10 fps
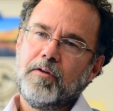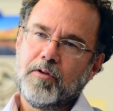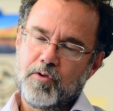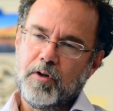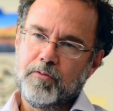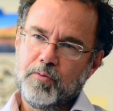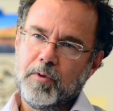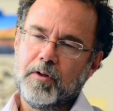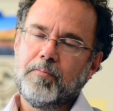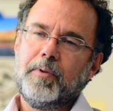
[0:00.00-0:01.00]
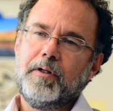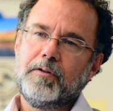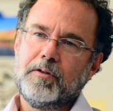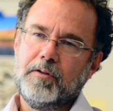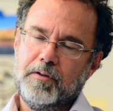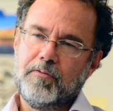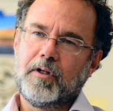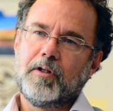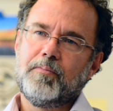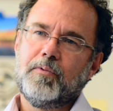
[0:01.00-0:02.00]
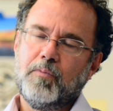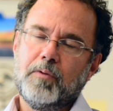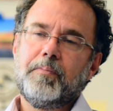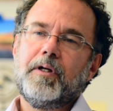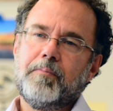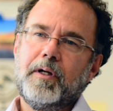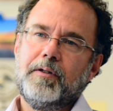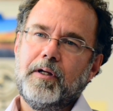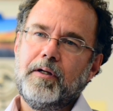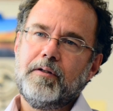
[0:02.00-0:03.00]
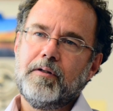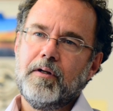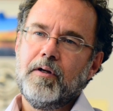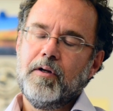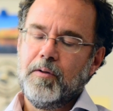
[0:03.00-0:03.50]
the software being developed, being maintained,